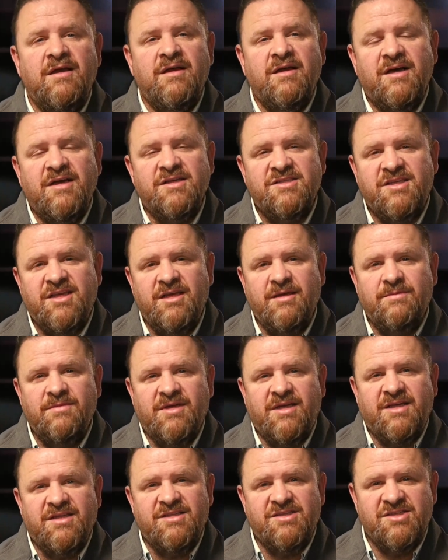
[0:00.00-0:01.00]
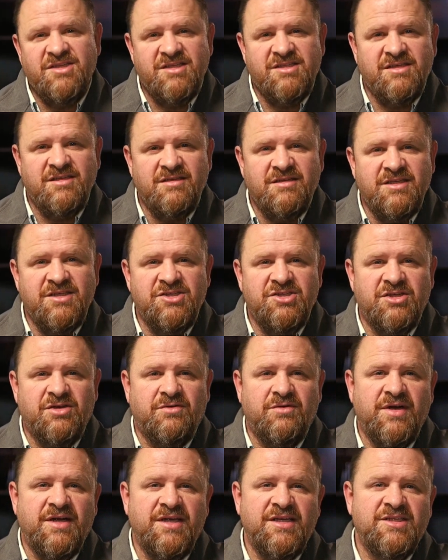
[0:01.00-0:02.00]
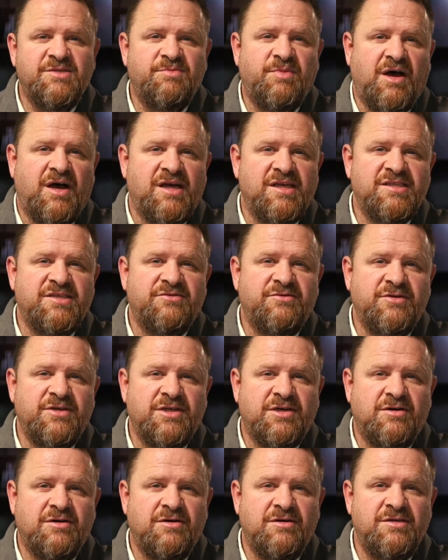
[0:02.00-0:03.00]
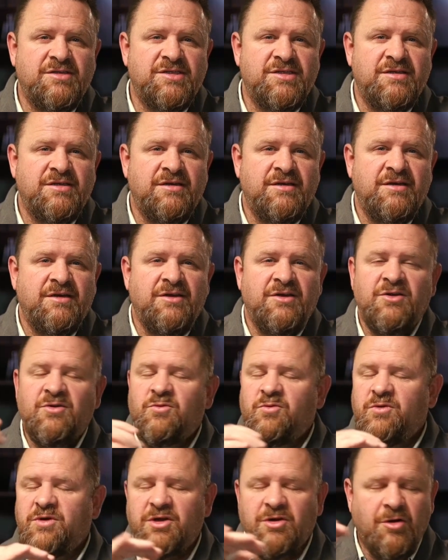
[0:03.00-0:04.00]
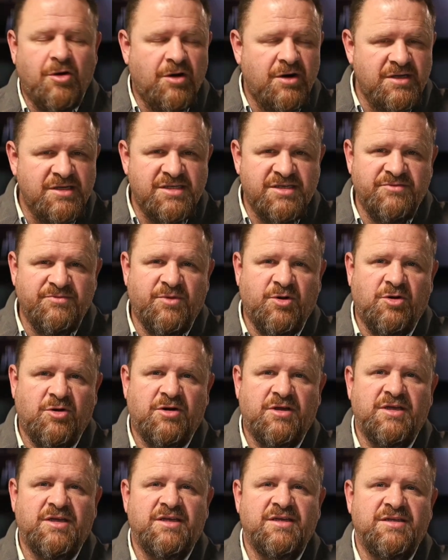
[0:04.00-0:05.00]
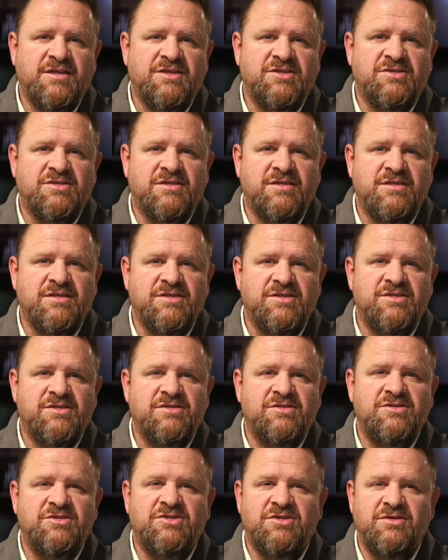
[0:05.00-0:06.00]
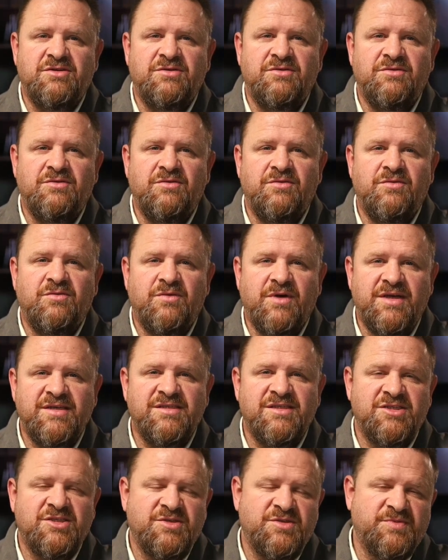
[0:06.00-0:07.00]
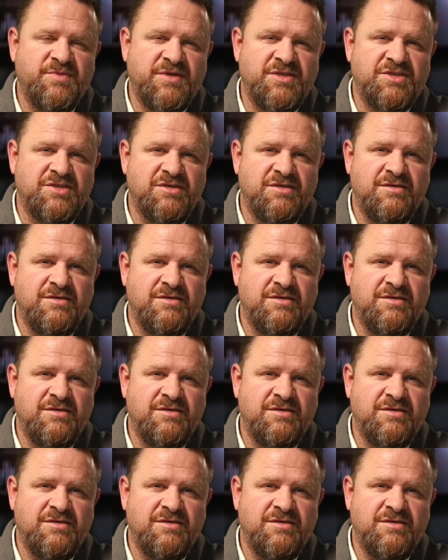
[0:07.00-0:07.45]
A scheme that consistently generates positive returns, regardless of market conditions, should raise a suspicion.